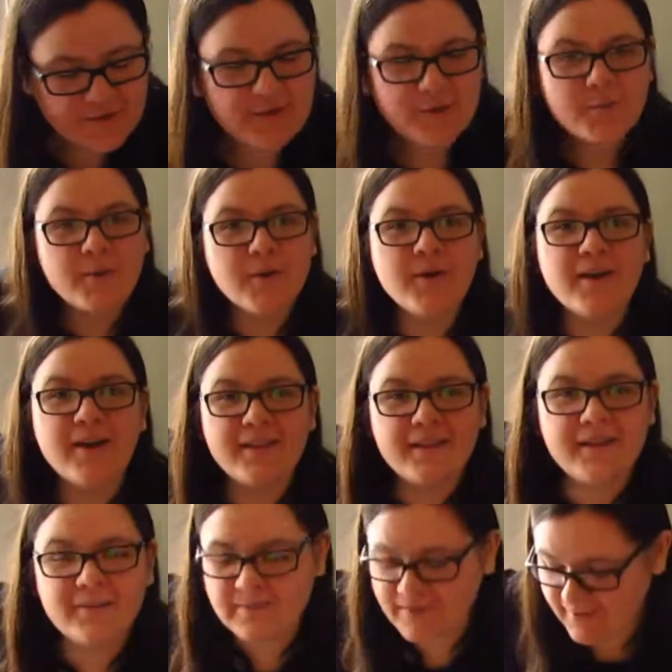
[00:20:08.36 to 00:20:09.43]
Two more, and
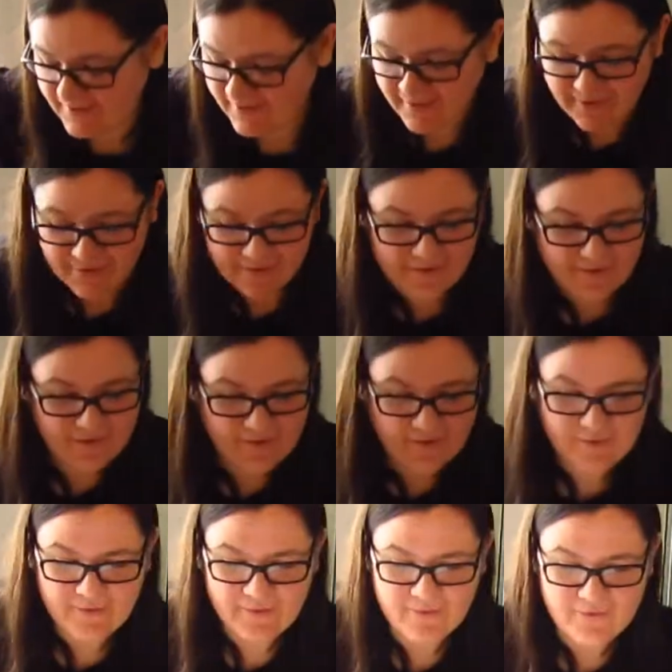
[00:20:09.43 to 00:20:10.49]
then I'm done.
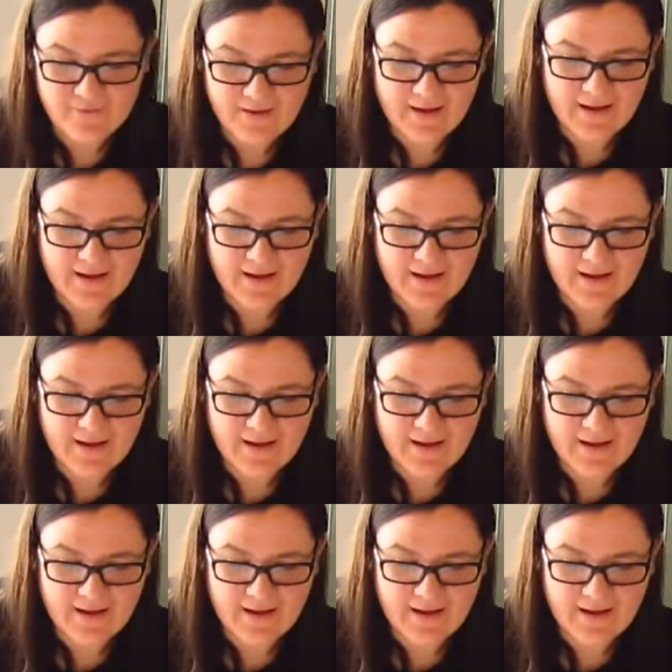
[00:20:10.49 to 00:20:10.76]
So,